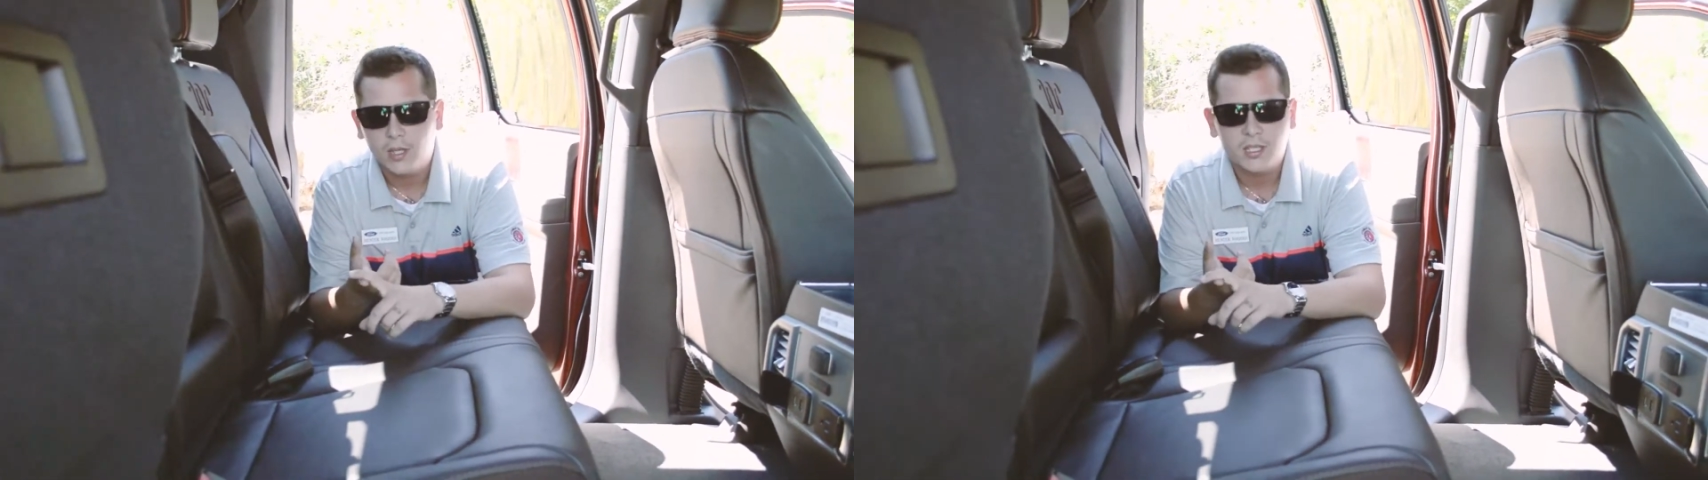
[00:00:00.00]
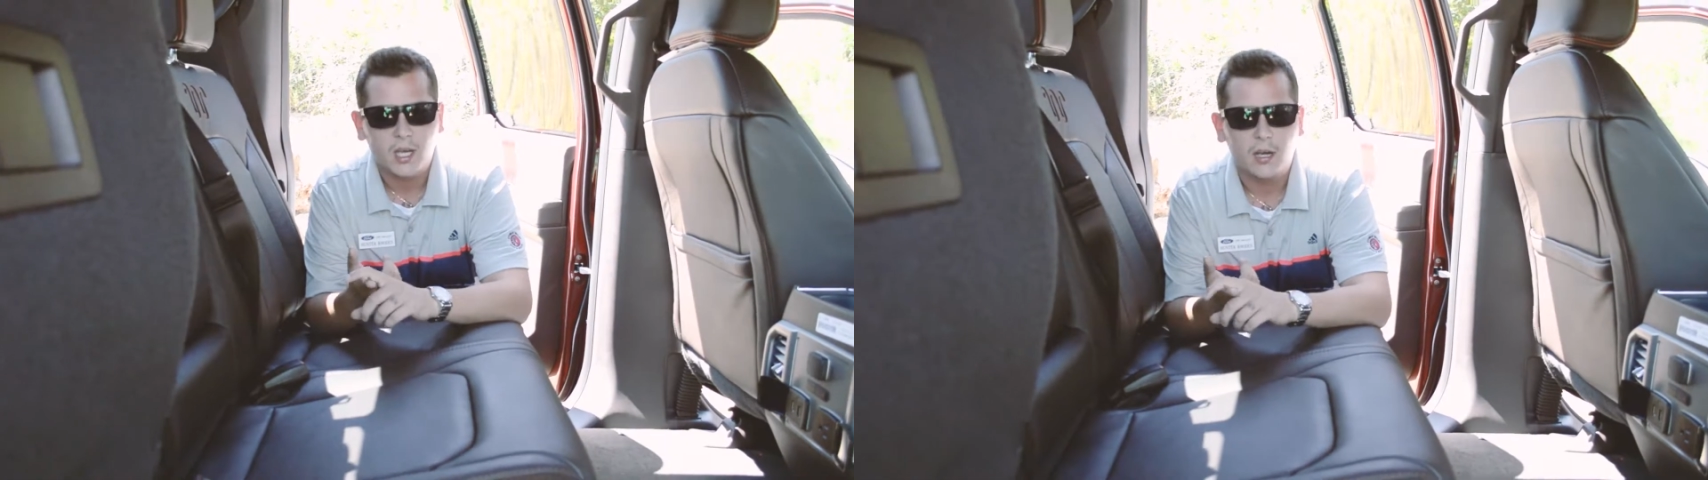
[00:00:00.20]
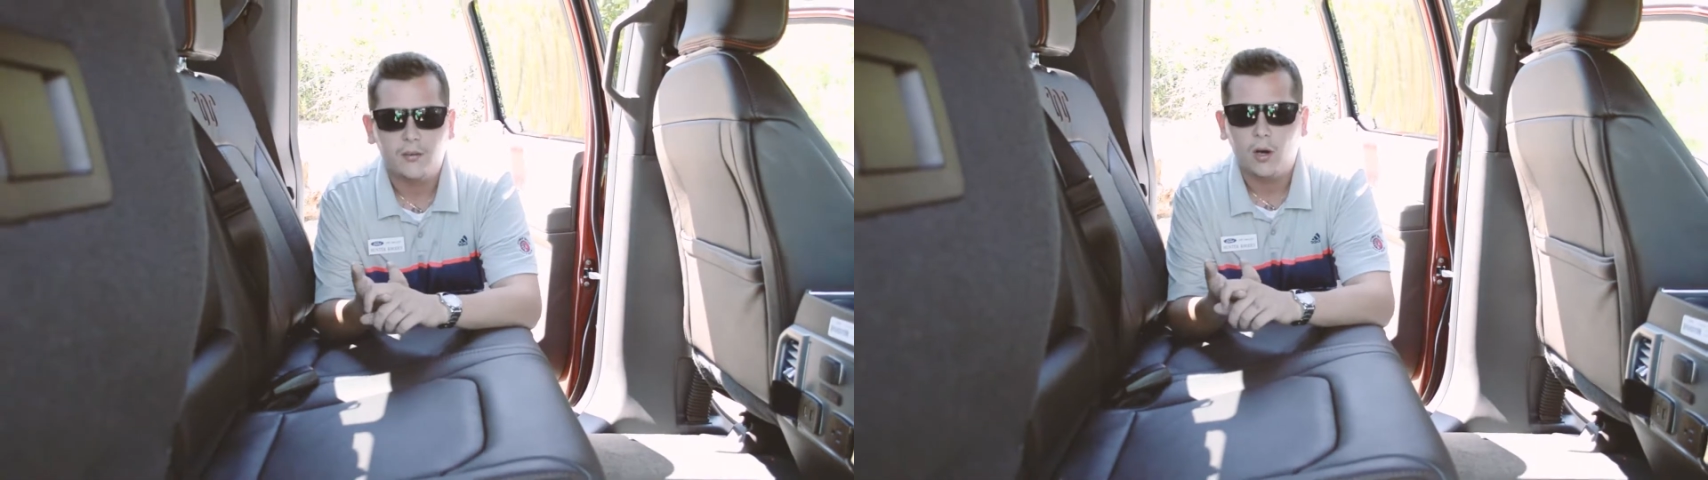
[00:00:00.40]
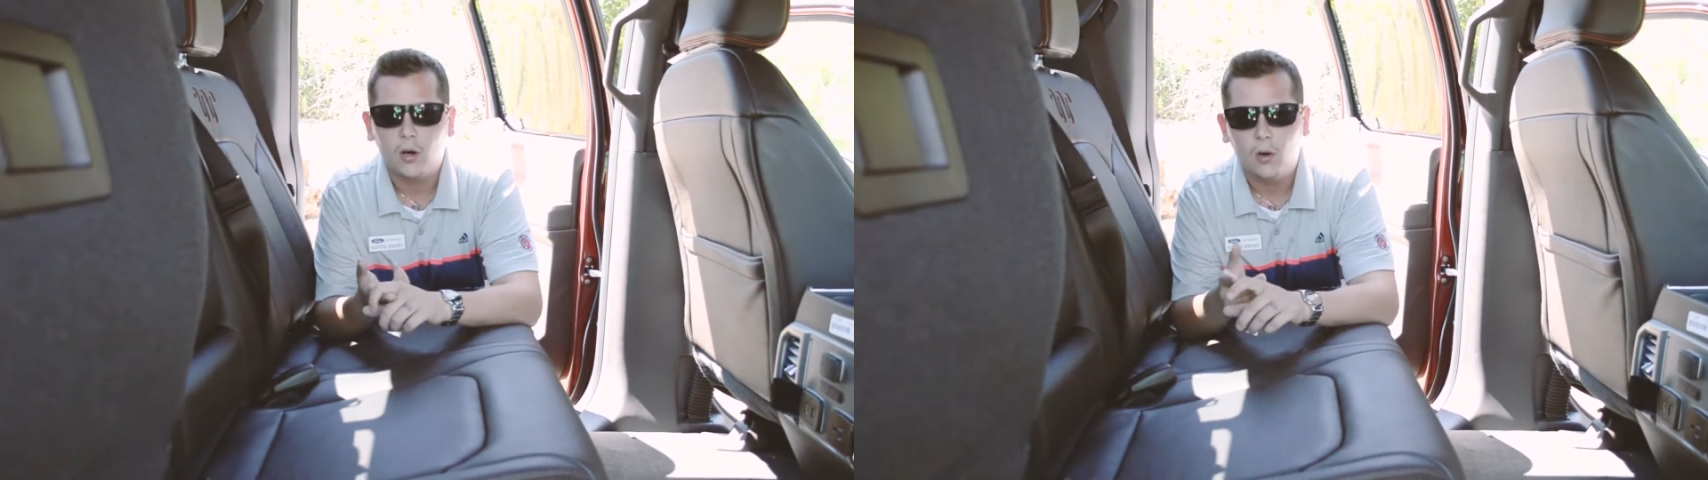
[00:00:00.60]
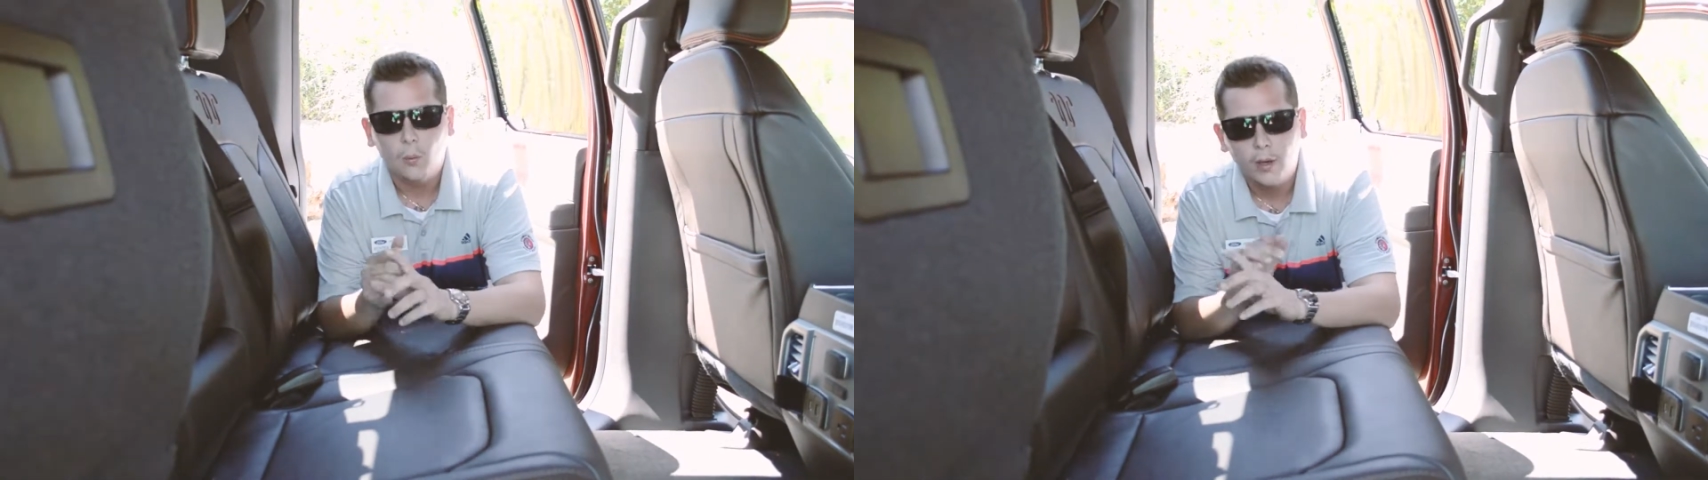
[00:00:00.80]
winched out of a
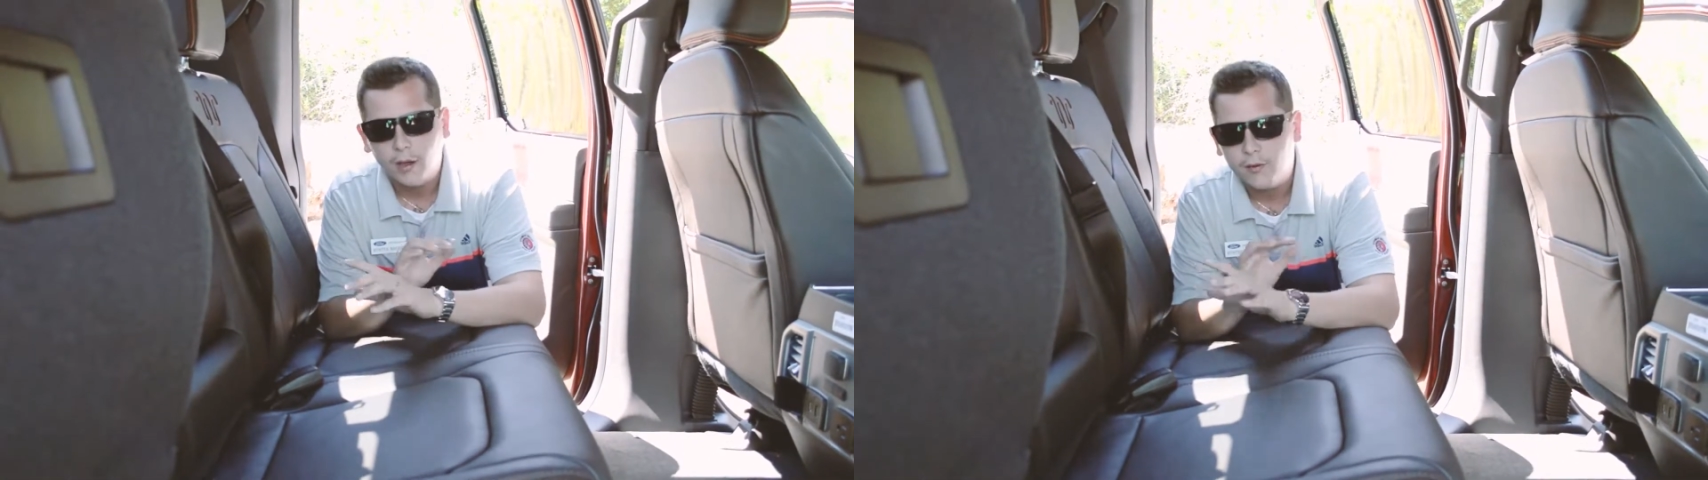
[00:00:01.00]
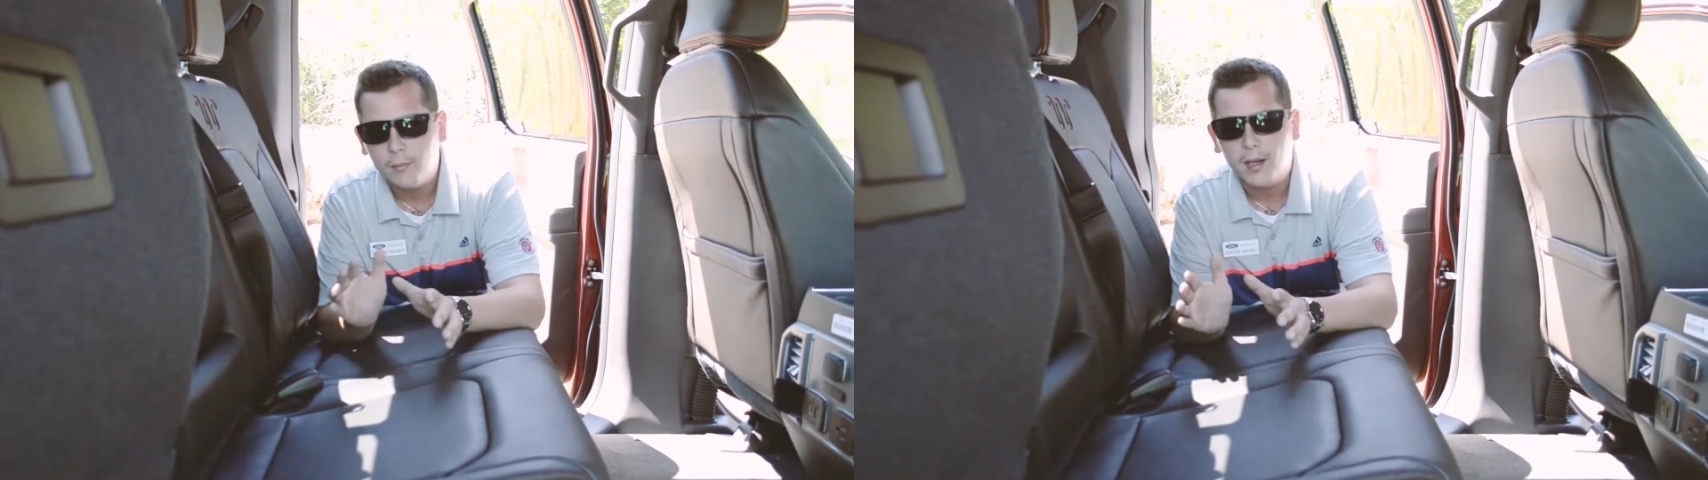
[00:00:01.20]
hole, whatever you